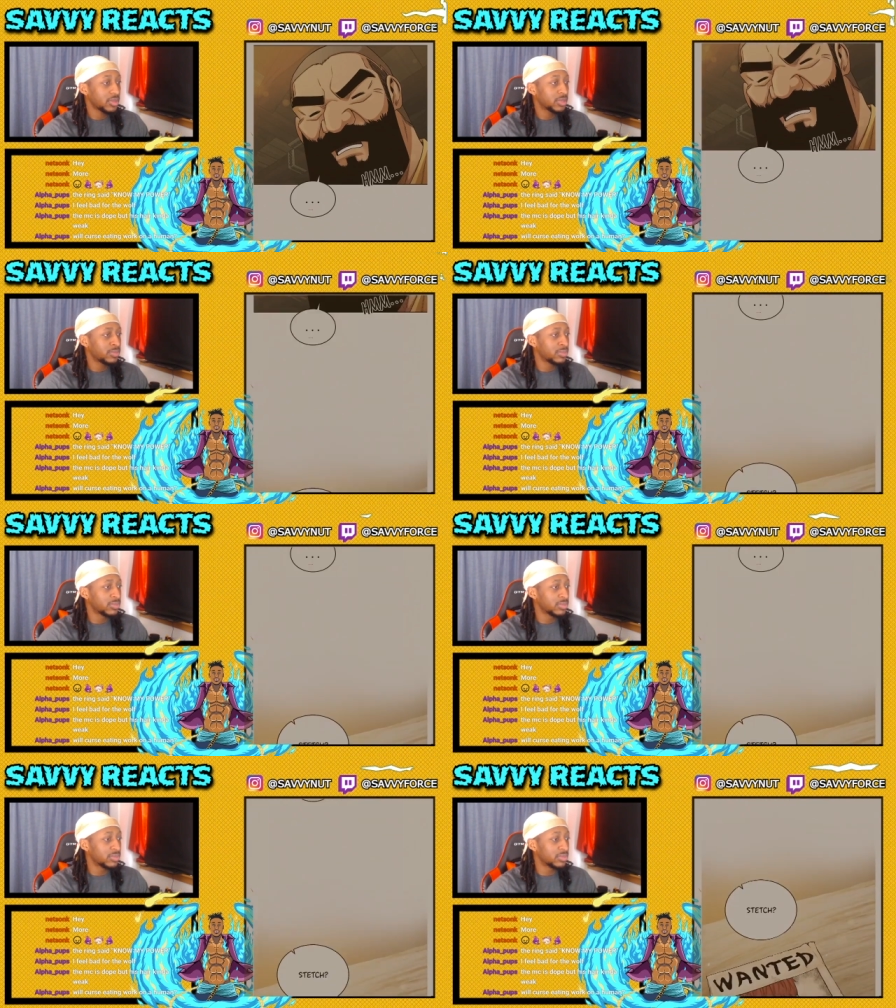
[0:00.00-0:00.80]

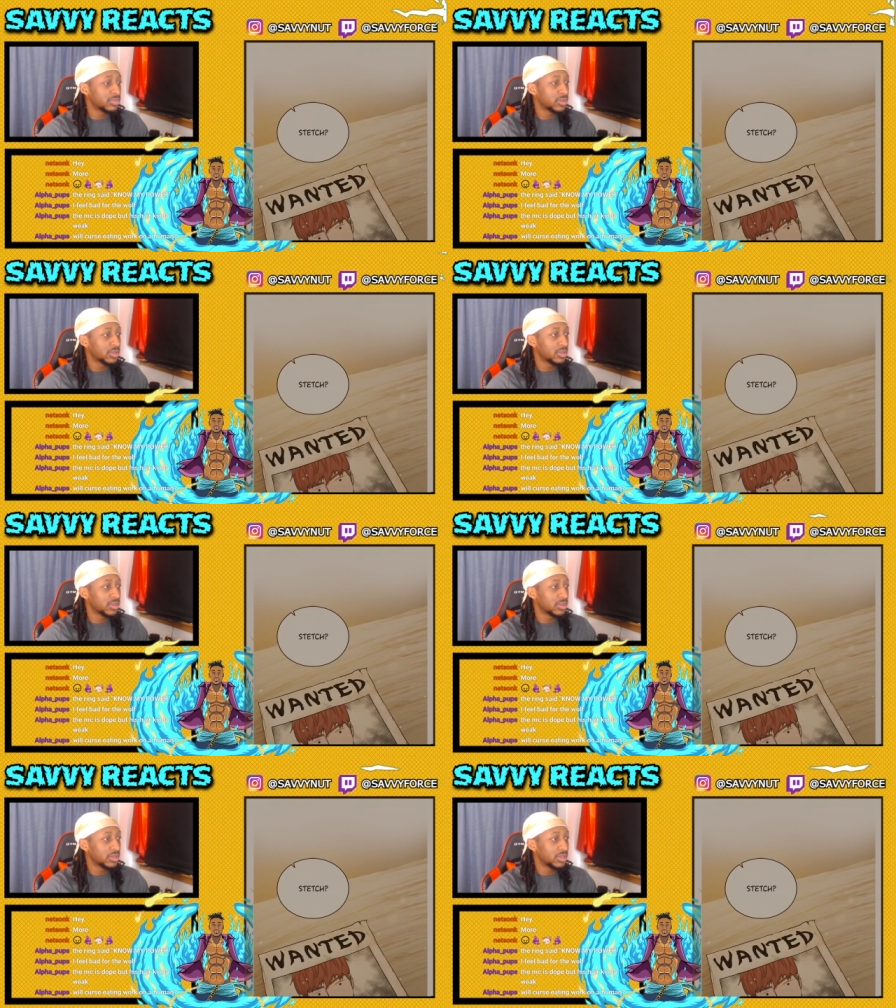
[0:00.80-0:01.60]
Hmm.
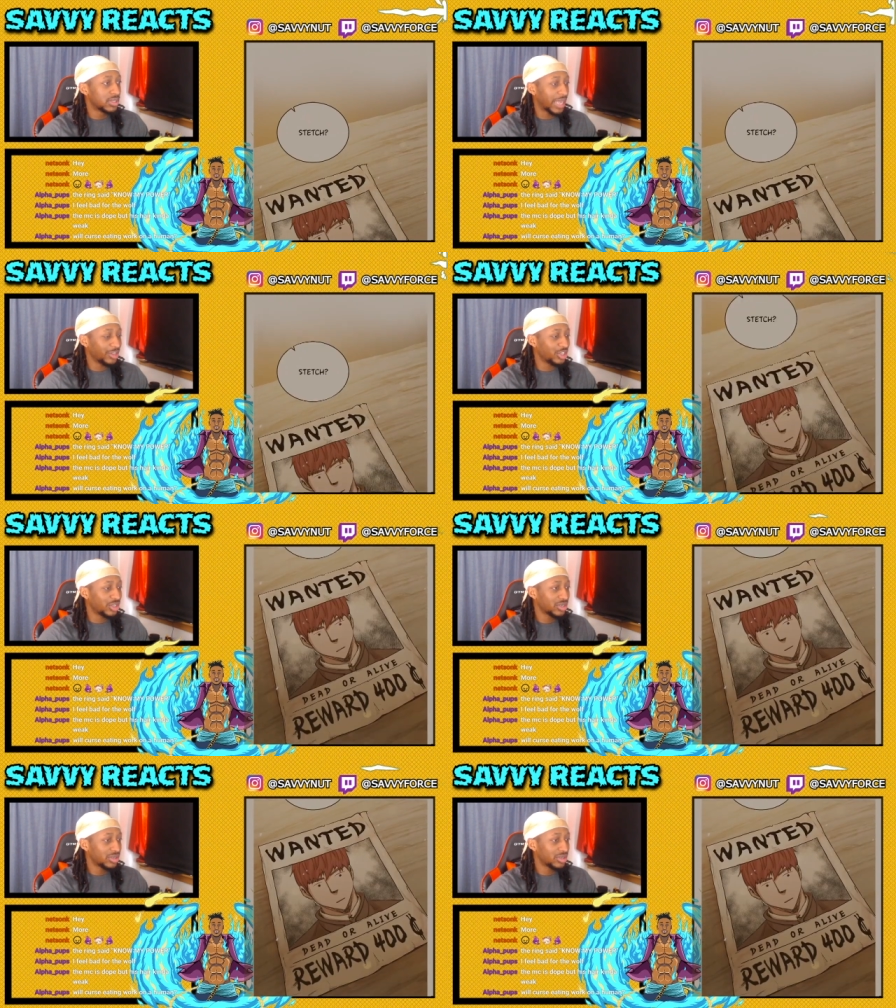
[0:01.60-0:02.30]
Stetch?